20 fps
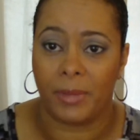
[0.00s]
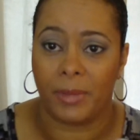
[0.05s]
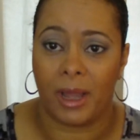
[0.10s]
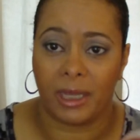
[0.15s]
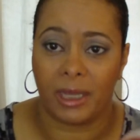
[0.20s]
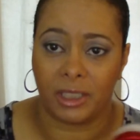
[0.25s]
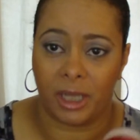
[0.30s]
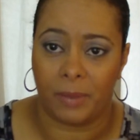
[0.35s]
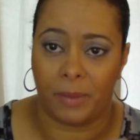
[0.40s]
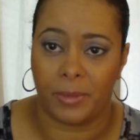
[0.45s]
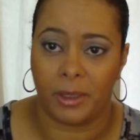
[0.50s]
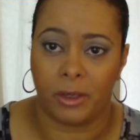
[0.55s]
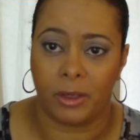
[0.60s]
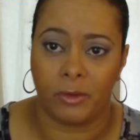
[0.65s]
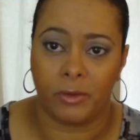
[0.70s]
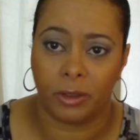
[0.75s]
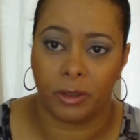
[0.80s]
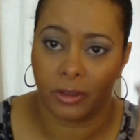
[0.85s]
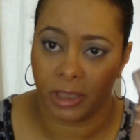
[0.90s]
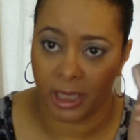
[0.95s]
I shop at
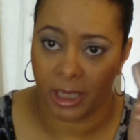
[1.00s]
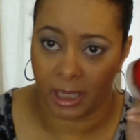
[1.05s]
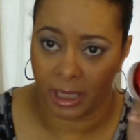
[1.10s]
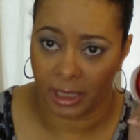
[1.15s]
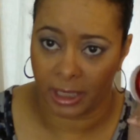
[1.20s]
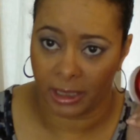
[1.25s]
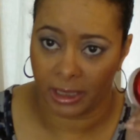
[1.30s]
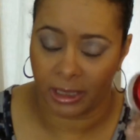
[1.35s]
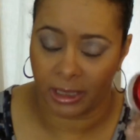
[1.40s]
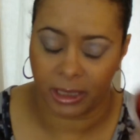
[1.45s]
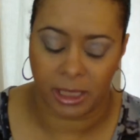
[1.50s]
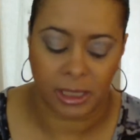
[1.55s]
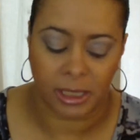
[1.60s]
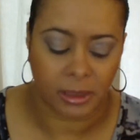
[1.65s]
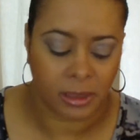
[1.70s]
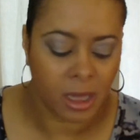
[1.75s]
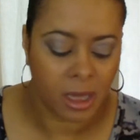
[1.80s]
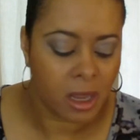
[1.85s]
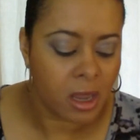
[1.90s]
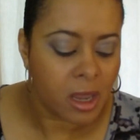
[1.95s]
QVC and get these kits.